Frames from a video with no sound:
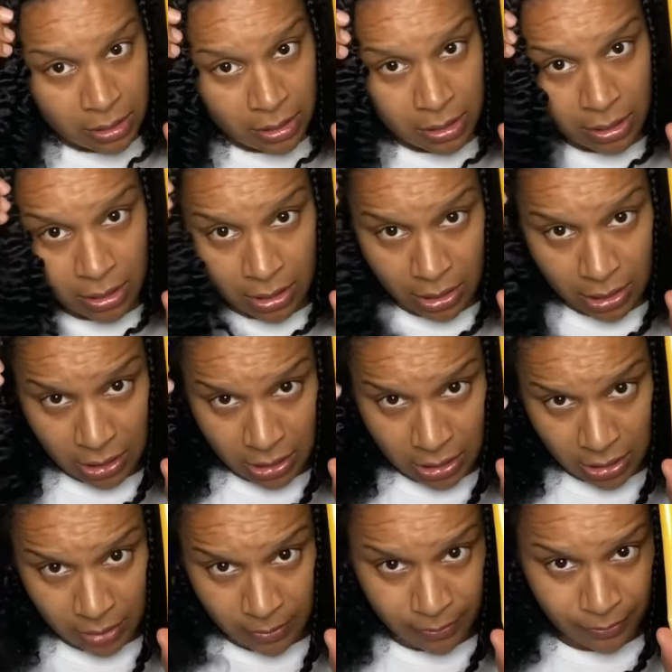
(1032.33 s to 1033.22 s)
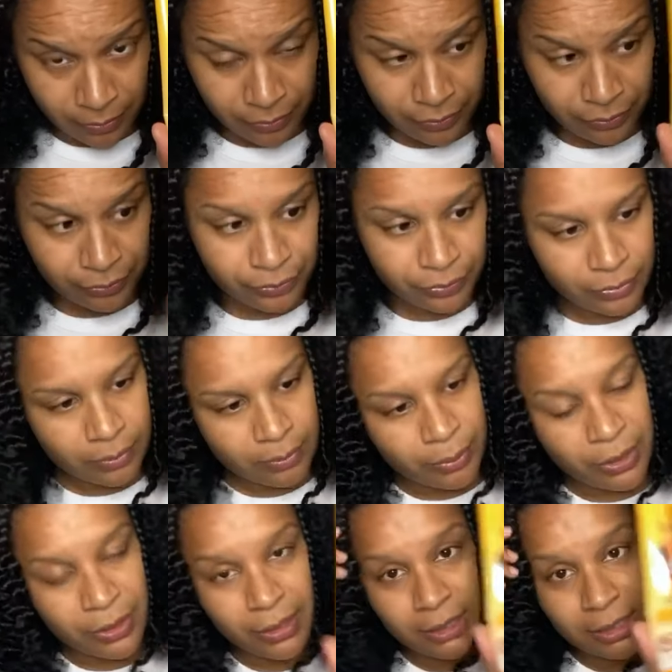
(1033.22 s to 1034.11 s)

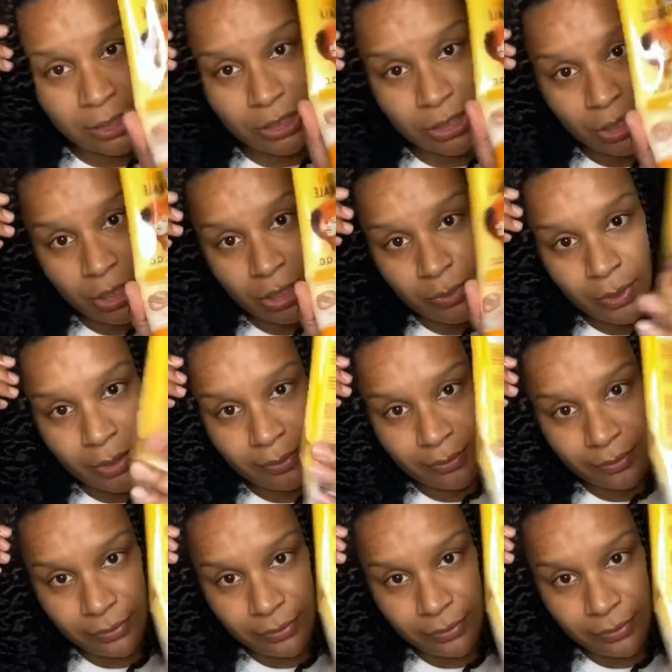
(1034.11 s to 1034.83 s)
But this is a good one.